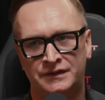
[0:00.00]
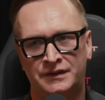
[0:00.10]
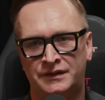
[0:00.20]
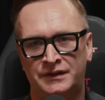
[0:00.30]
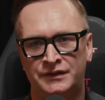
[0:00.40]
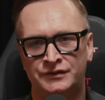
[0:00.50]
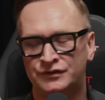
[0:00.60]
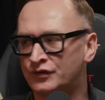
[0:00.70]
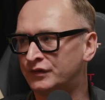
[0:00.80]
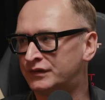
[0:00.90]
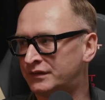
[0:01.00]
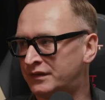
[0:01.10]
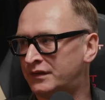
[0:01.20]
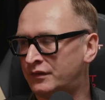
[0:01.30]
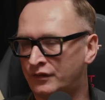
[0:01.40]
I enjoyed
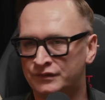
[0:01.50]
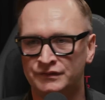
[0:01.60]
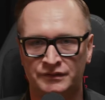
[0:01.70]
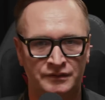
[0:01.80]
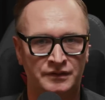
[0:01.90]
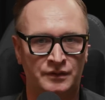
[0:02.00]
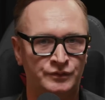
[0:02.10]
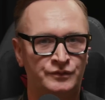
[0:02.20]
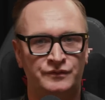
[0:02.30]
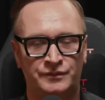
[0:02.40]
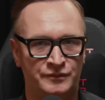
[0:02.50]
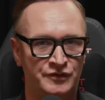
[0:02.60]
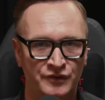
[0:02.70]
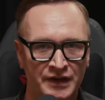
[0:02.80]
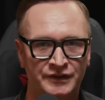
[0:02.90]
a lot how to
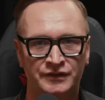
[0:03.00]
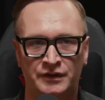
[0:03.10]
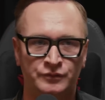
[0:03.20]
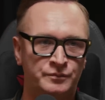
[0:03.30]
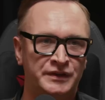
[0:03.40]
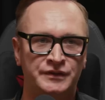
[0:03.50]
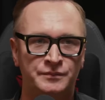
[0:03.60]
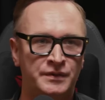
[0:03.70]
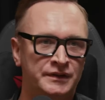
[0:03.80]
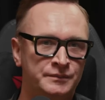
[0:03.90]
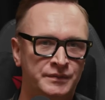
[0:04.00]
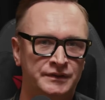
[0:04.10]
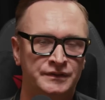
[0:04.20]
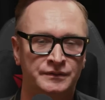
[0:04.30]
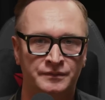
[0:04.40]
create it, how to make it
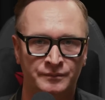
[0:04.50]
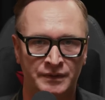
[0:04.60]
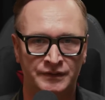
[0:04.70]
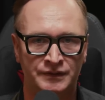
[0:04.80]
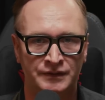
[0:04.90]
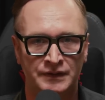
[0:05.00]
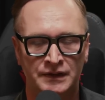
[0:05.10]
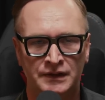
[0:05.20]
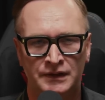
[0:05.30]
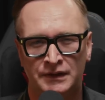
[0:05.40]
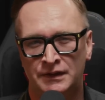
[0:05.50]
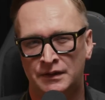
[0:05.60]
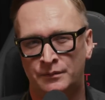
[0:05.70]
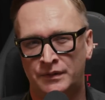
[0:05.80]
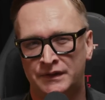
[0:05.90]
better and better.
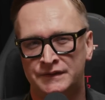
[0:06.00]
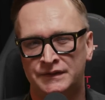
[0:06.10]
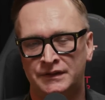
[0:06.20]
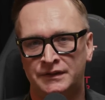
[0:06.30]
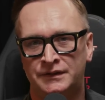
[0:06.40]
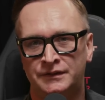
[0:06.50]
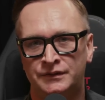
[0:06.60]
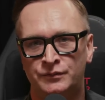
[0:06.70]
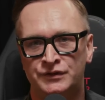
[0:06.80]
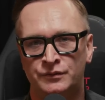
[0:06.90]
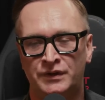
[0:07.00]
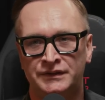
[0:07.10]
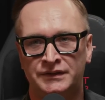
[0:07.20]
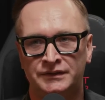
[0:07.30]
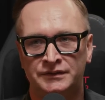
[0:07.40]
But the Witcher
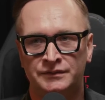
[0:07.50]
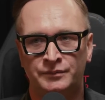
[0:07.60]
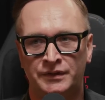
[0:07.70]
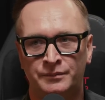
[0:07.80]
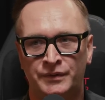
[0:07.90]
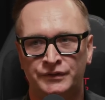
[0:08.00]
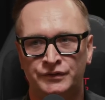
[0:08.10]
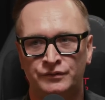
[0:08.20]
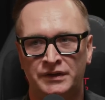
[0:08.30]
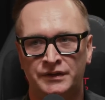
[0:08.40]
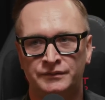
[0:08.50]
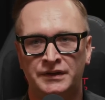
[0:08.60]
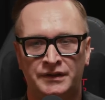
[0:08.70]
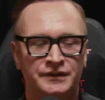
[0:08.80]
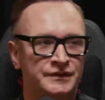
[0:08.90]
White Hunt in particular
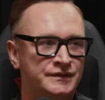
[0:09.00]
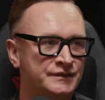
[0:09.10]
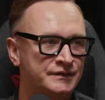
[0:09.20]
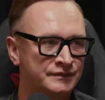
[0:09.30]
characters,